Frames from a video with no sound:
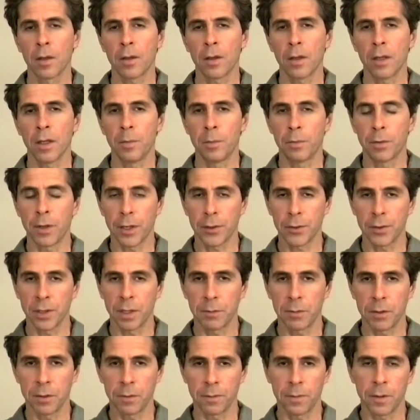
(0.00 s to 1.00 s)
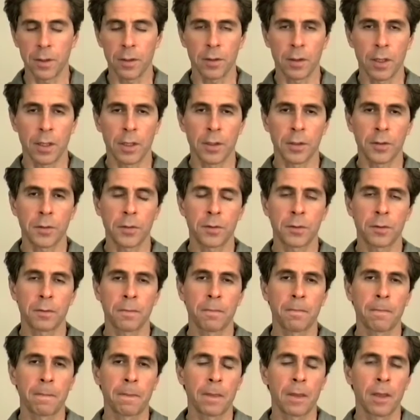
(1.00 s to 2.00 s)
it brings up the feelings,
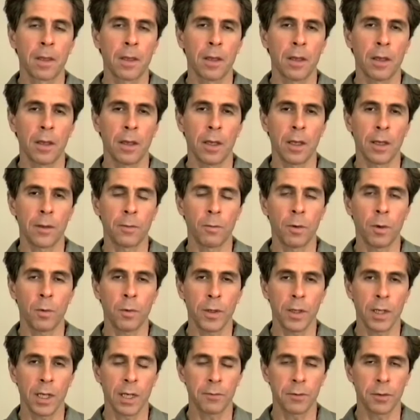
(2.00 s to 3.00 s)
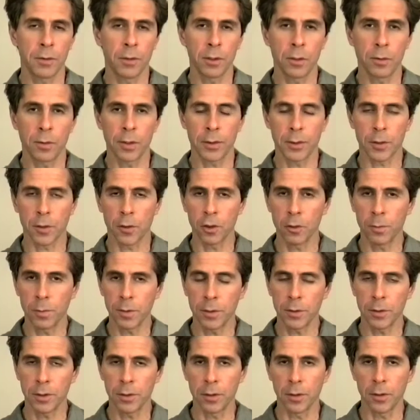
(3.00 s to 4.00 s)
and what we have to do is
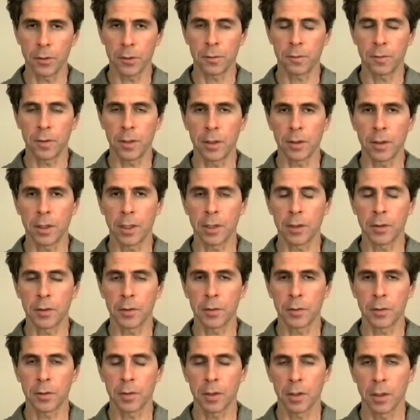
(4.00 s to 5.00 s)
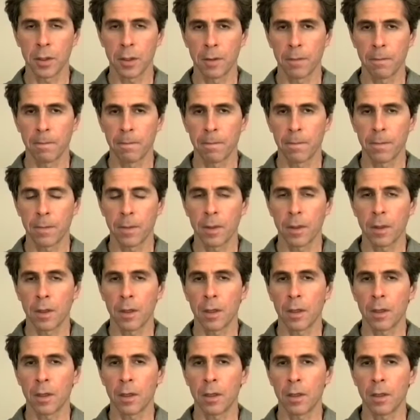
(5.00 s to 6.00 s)
open to those feelings
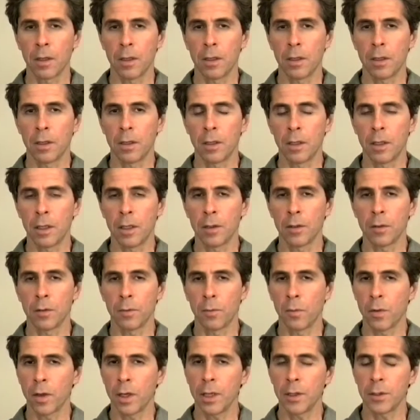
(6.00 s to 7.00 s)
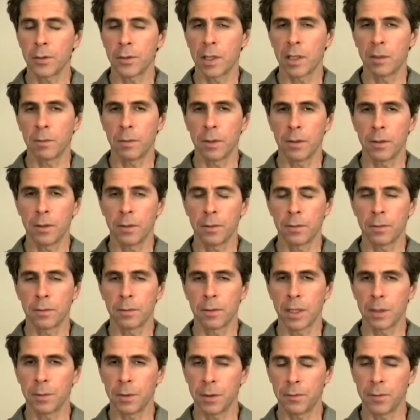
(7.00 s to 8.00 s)
in ways that
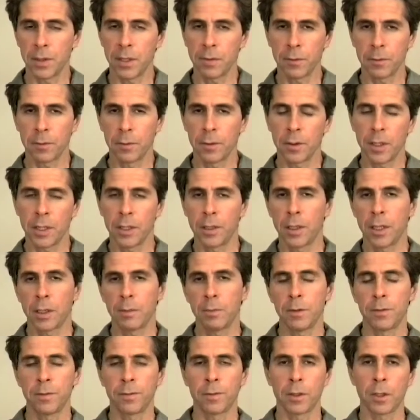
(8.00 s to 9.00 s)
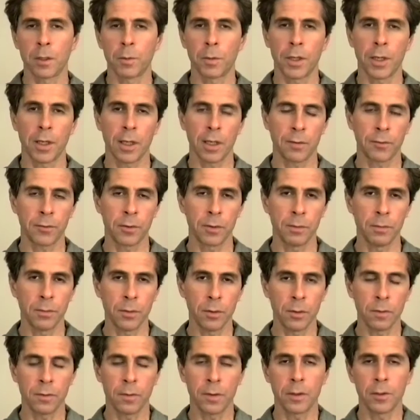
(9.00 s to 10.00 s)
we've never really done before. We have to
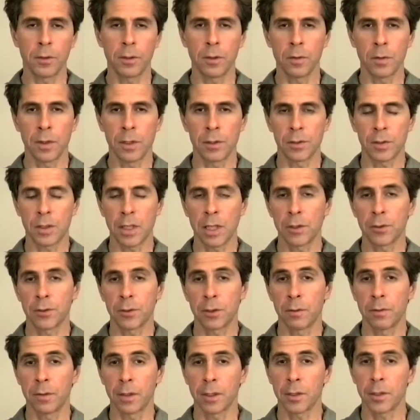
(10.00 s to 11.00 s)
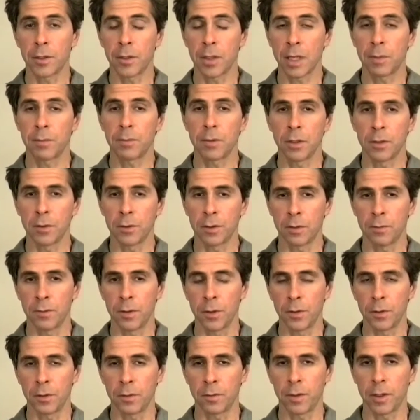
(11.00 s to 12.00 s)
move into a sense of acceptance of
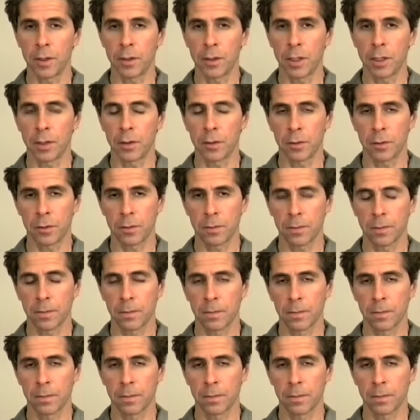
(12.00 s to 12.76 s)
those feelings.